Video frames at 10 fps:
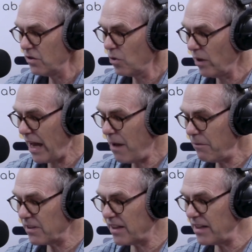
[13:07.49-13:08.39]
So what
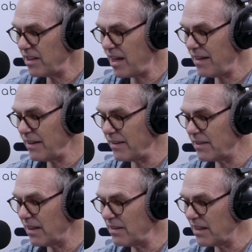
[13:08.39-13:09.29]
happens, they take these
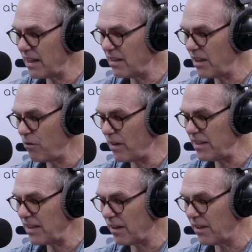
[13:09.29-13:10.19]
things, they
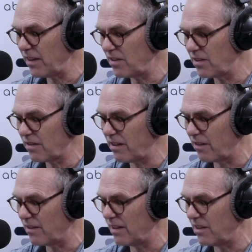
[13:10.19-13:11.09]
resell these, you
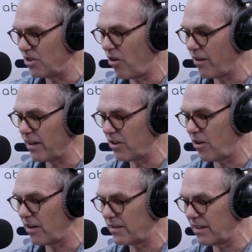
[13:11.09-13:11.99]
know, these Target
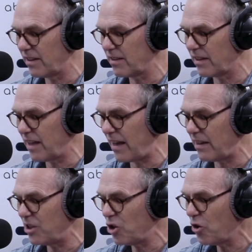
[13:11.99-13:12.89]
cards and things like that,
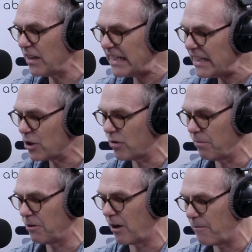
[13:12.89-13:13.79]
and they turn it into
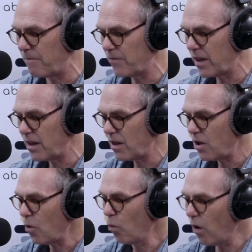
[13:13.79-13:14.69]
crypto.
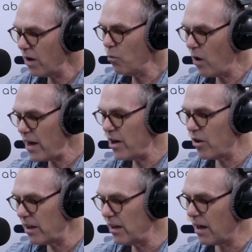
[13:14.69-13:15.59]
One way or
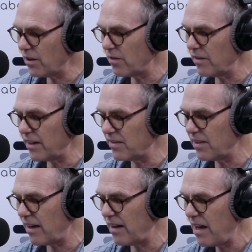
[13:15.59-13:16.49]
another, they
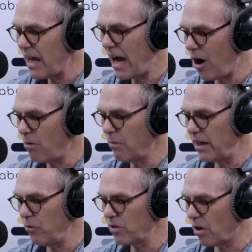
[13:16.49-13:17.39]
said, our
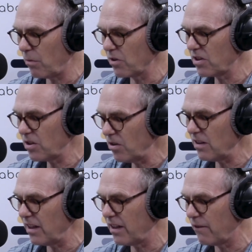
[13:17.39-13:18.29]
money was almost
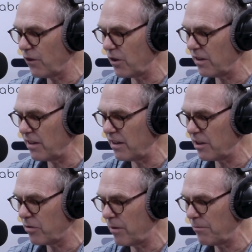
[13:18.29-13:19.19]
certainly converted into
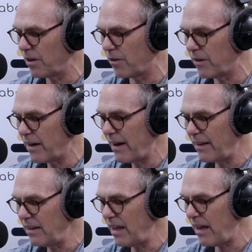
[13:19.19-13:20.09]
crypto,
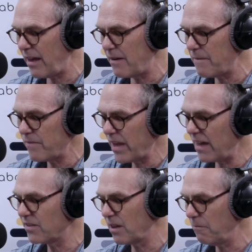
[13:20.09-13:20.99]
and then,
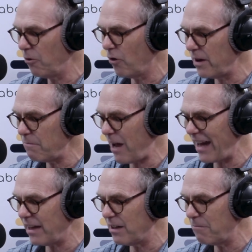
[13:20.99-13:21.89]
at some point,
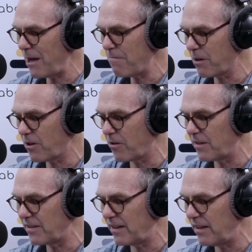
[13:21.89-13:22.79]
back into paper
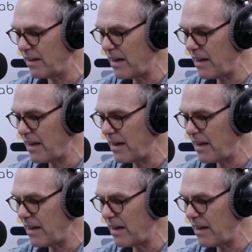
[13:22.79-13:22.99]
currency